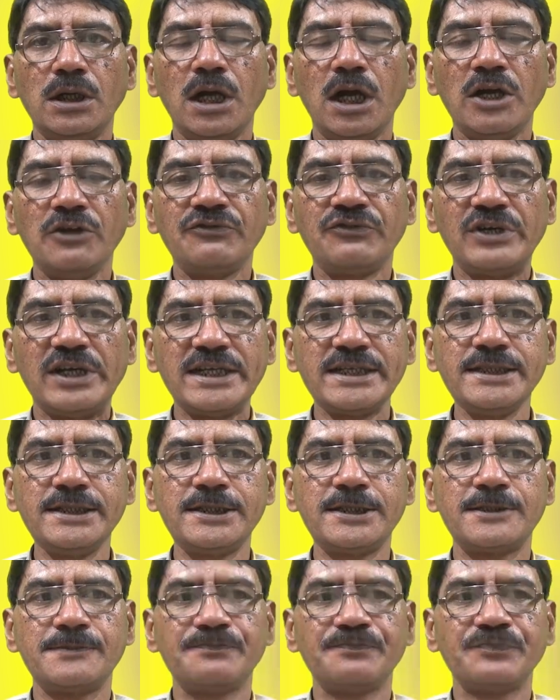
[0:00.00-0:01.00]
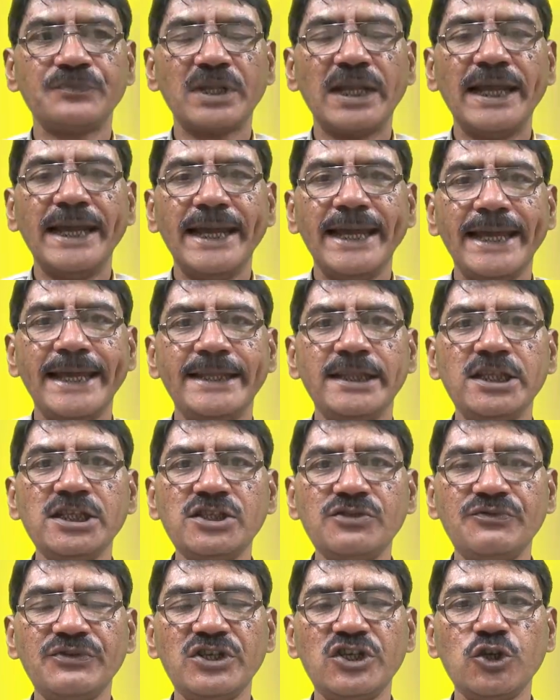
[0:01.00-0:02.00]
Hi friends, in
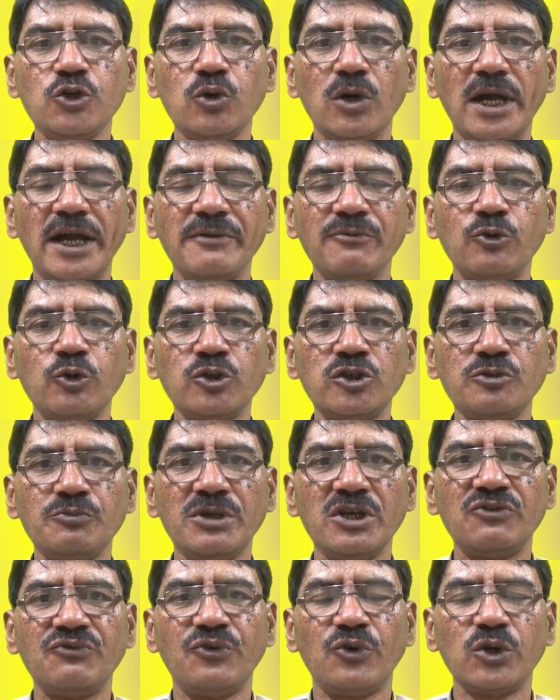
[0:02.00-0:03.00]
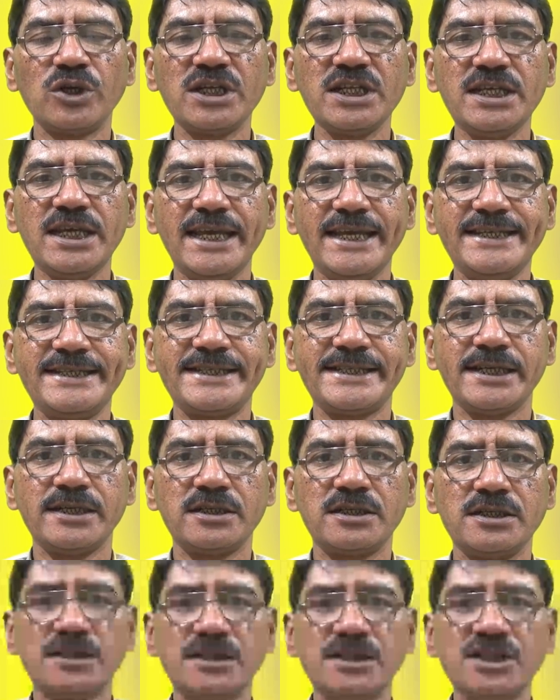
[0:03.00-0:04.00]
this video I'm going to make 48
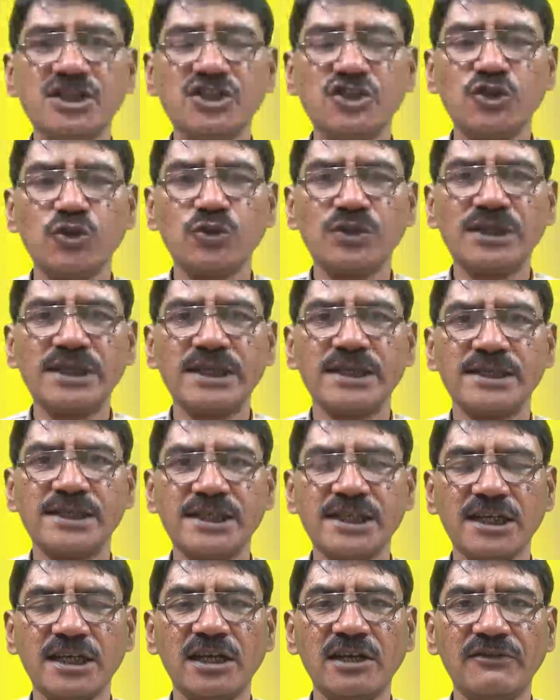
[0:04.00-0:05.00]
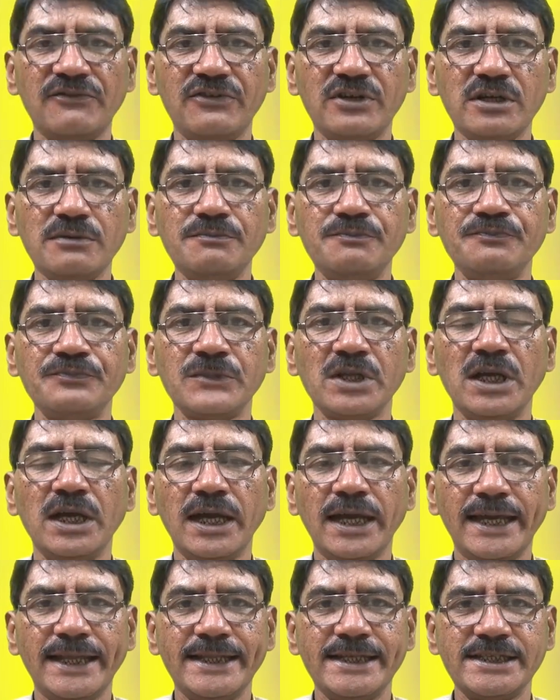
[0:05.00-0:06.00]
sentences using a single verb.
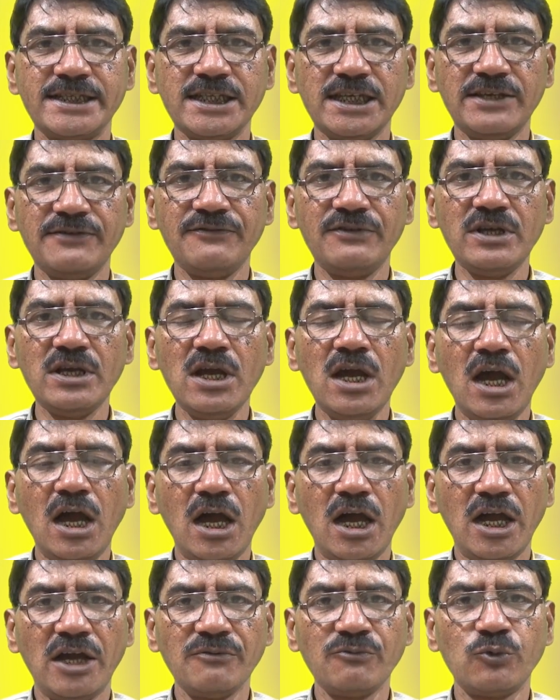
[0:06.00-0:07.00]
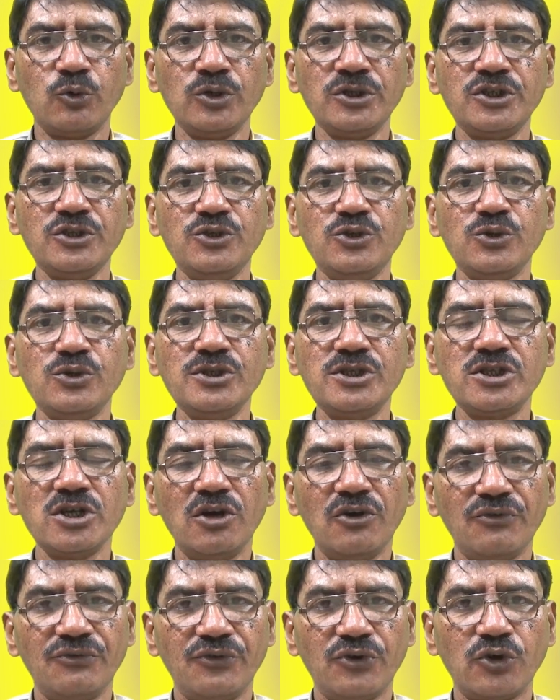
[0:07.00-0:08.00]
In the same way, I'm going to use
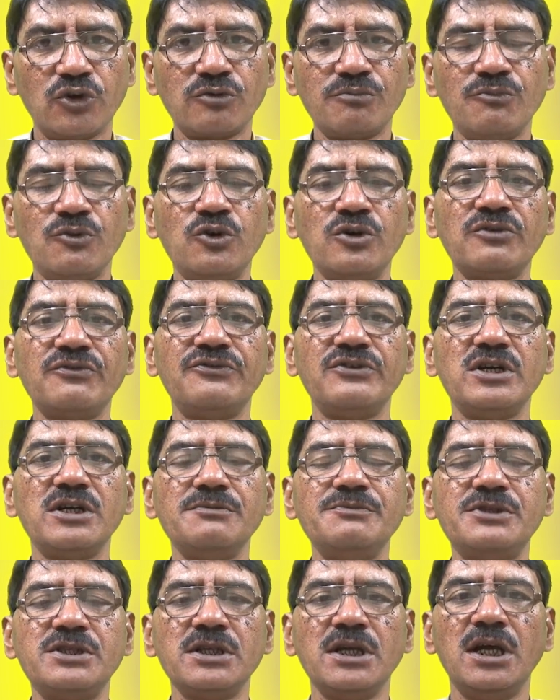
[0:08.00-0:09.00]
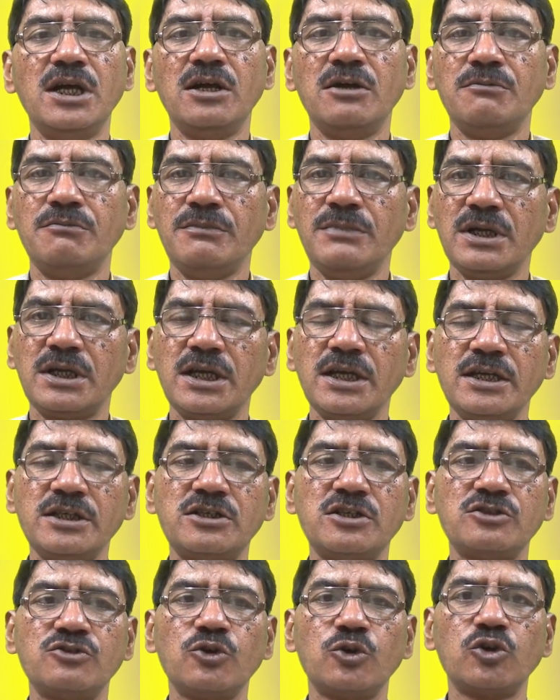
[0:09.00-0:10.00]
4 more verbs, making
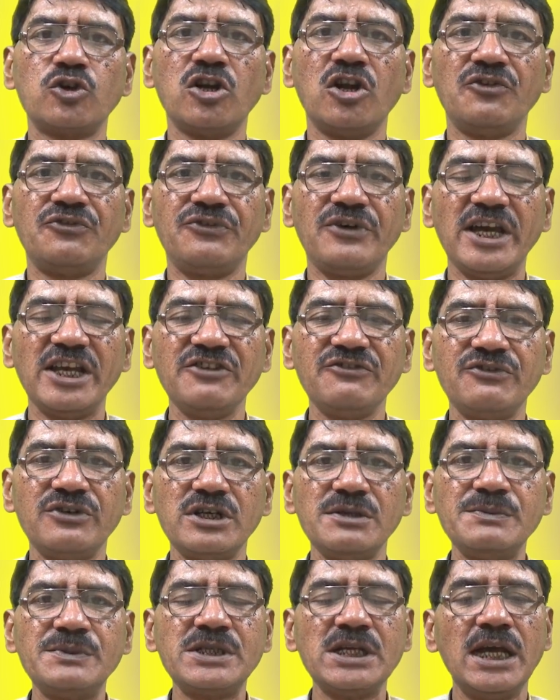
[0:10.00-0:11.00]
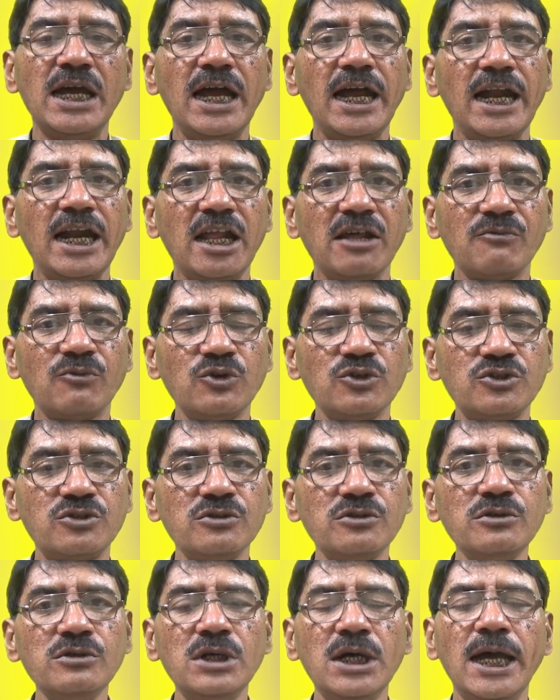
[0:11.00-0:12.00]
it a total of 5 verbs, and I'm going
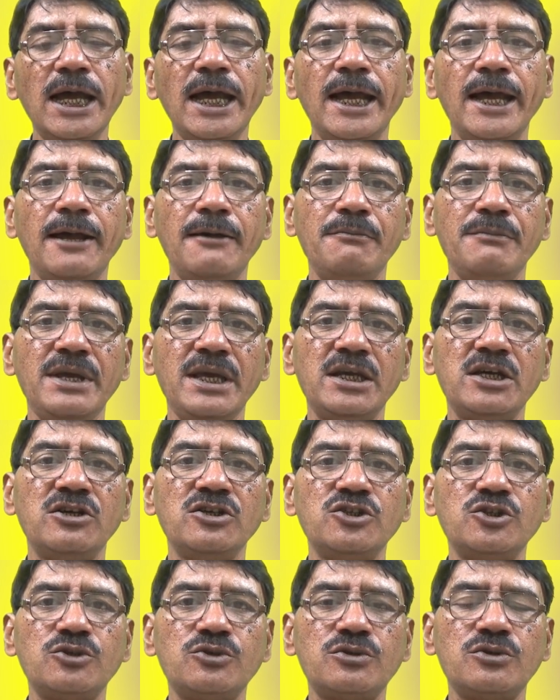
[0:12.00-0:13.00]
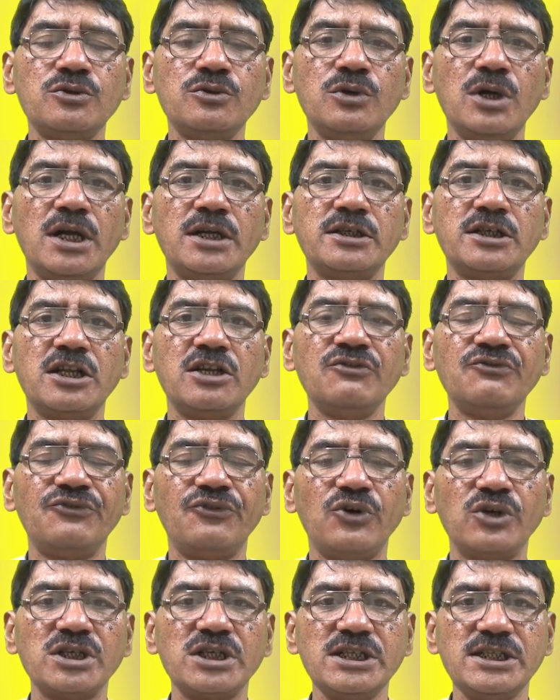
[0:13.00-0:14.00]
to make
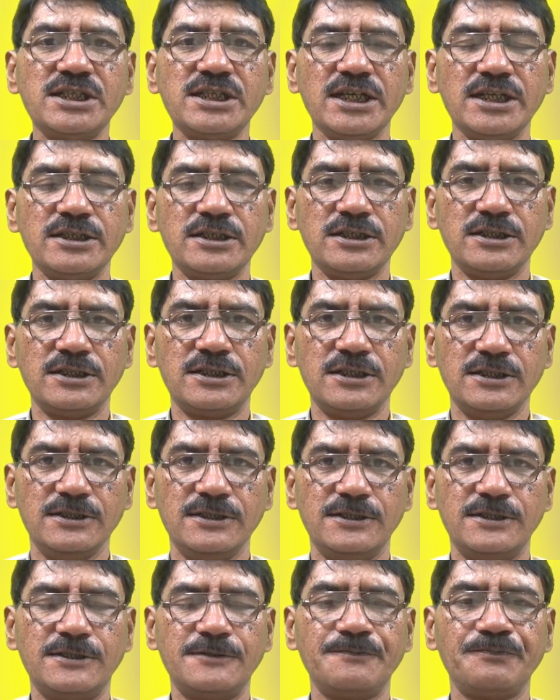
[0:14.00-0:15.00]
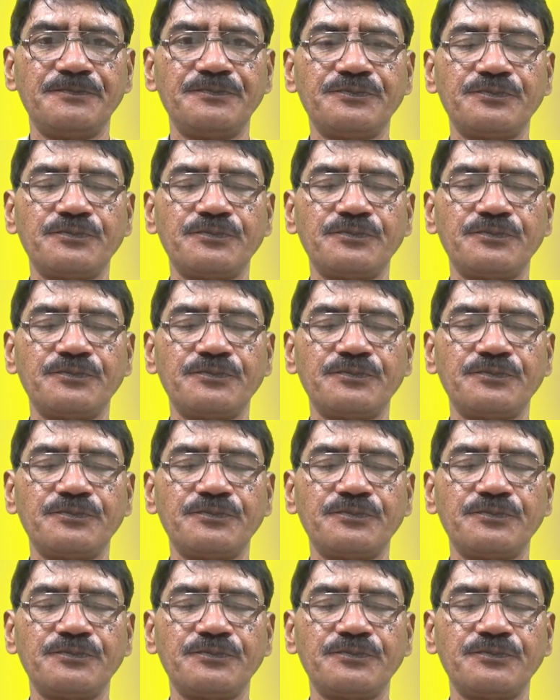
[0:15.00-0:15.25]
240 sentences.